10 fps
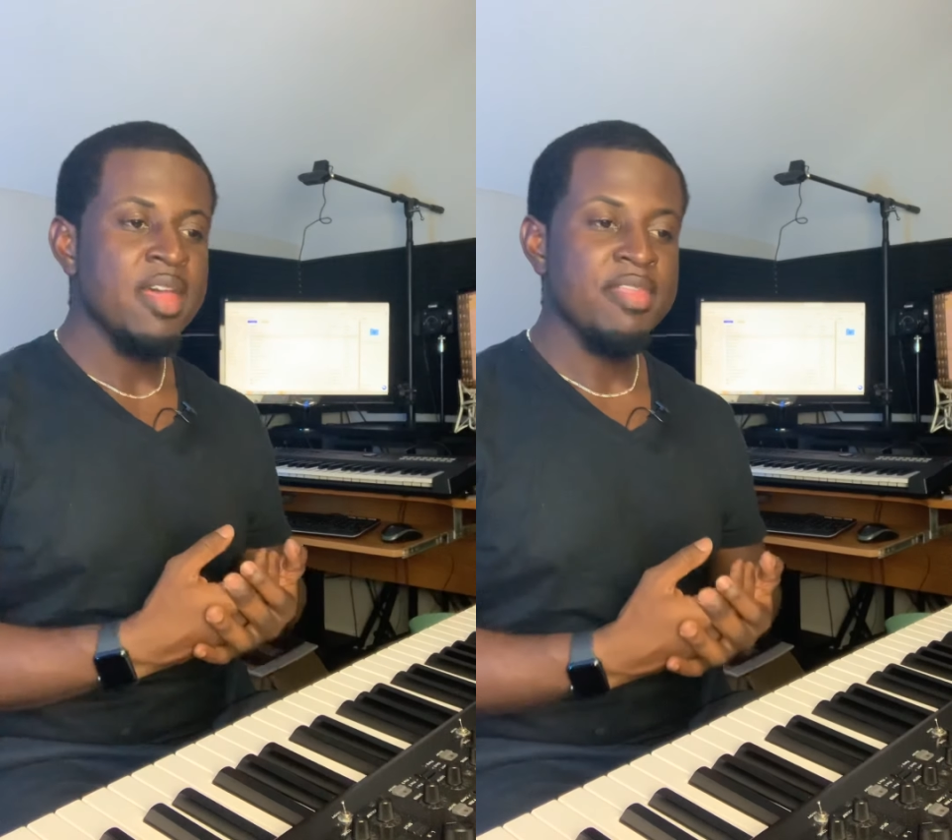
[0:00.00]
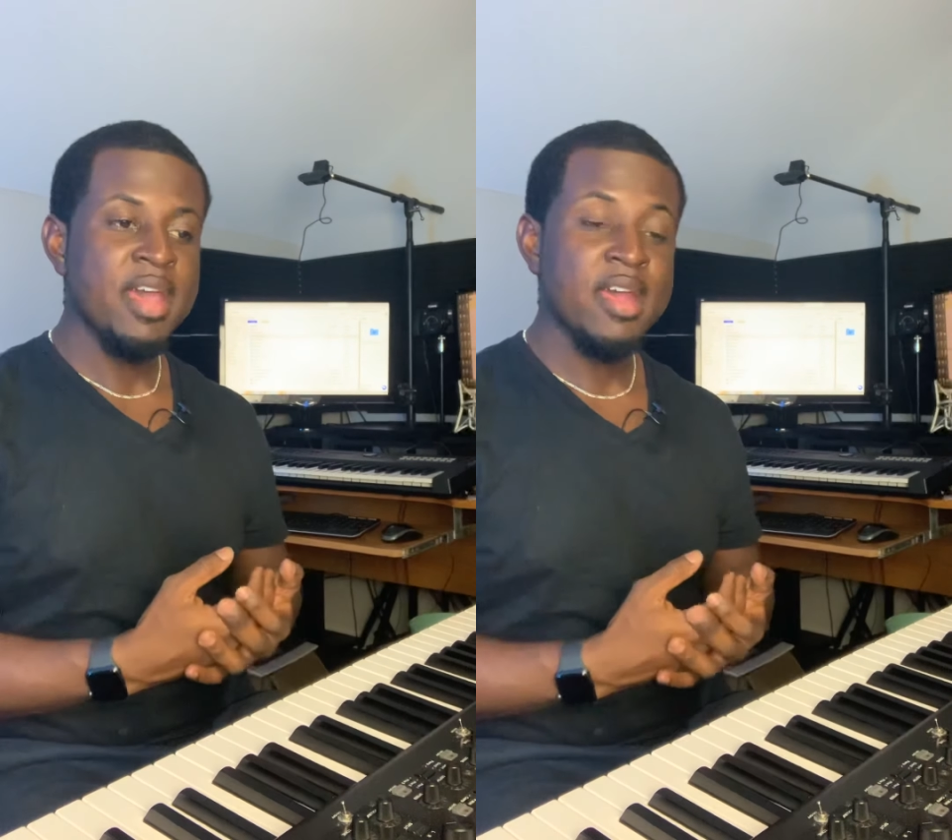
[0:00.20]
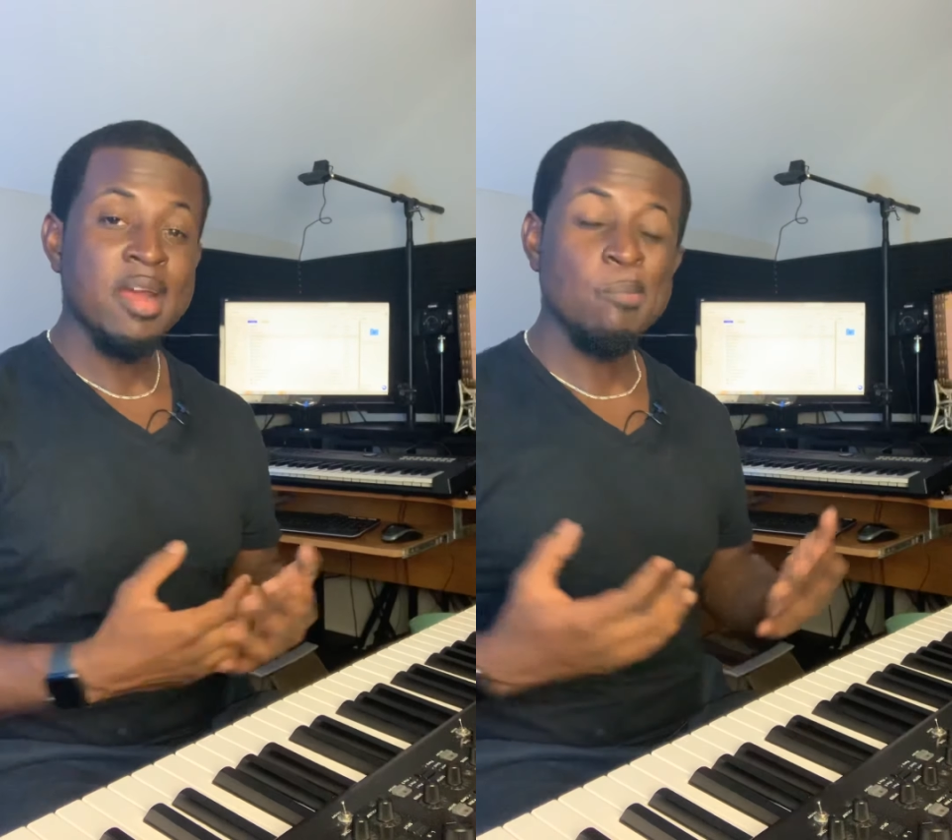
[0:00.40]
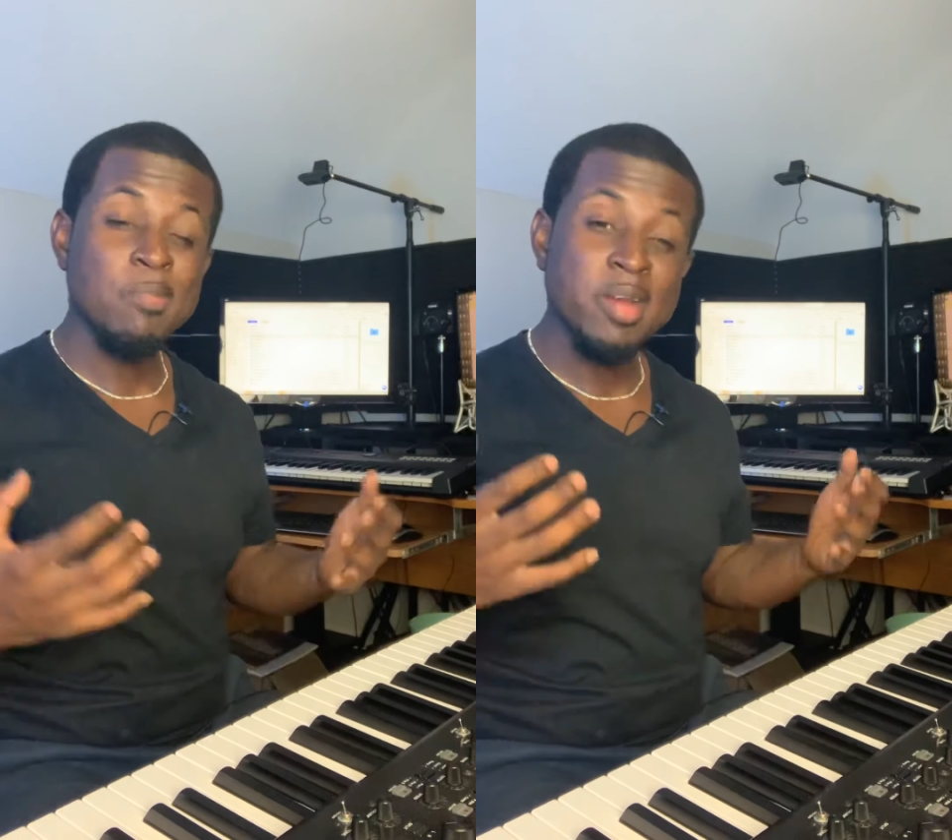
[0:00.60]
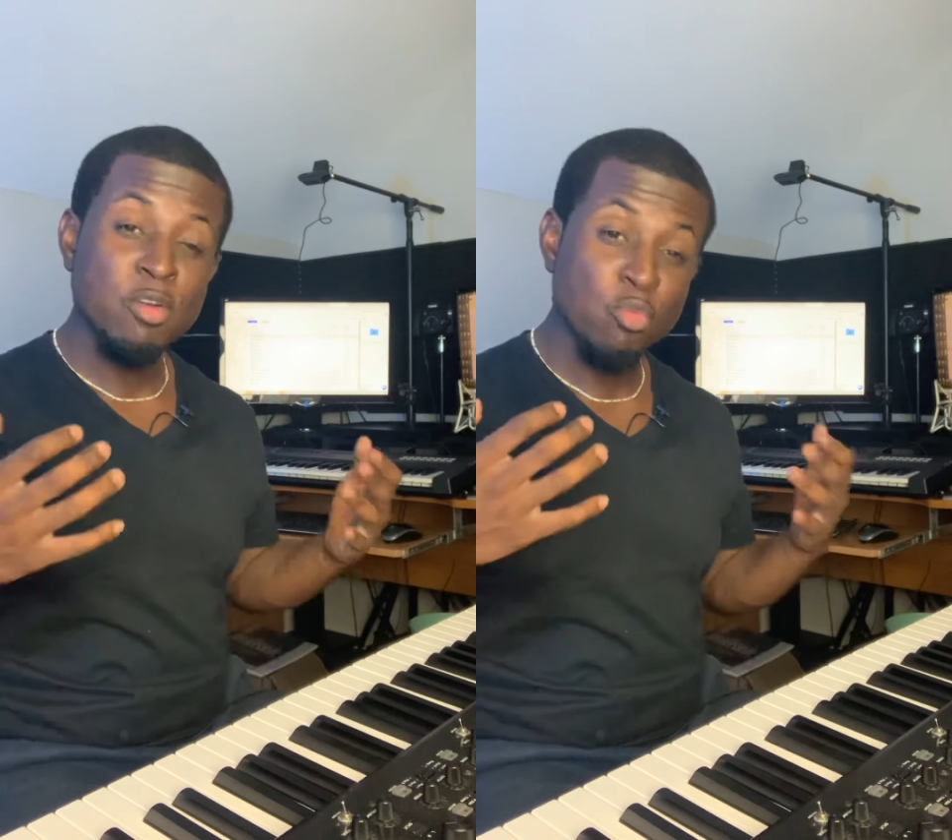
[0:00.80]
that I'm
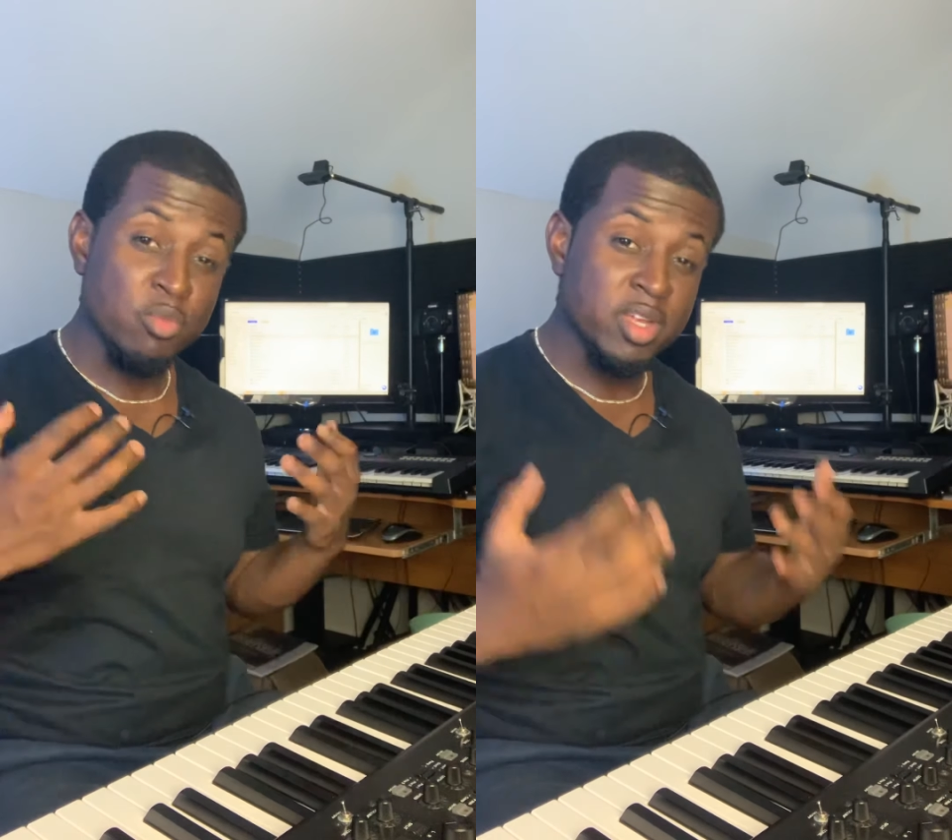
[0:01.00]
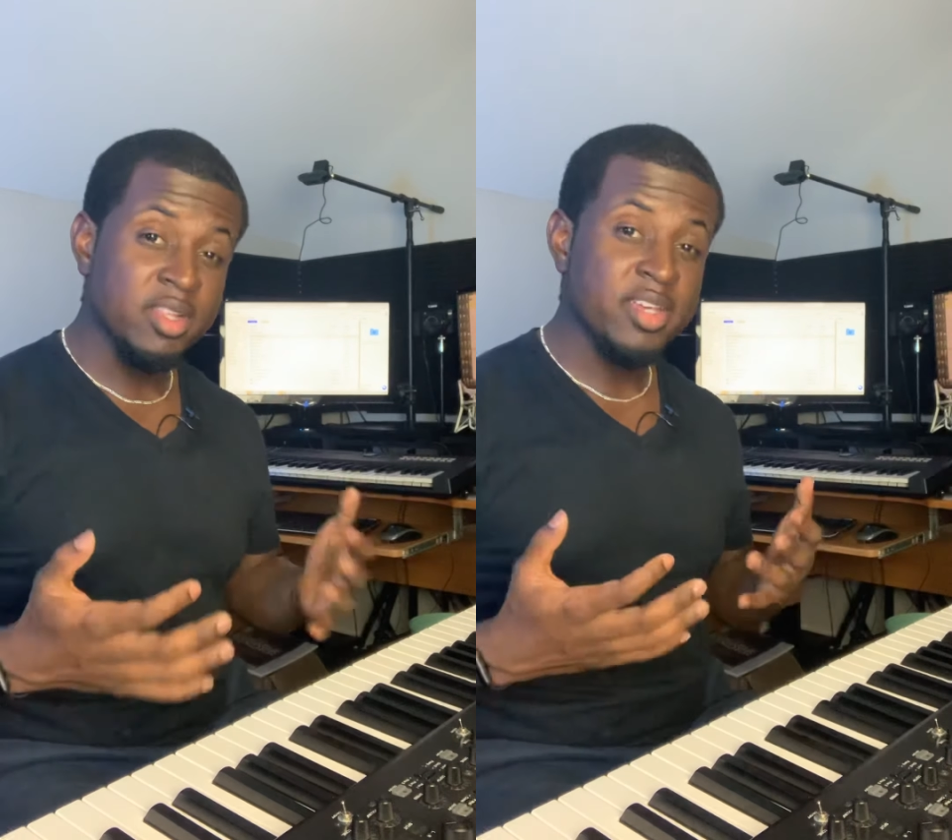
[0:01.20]
really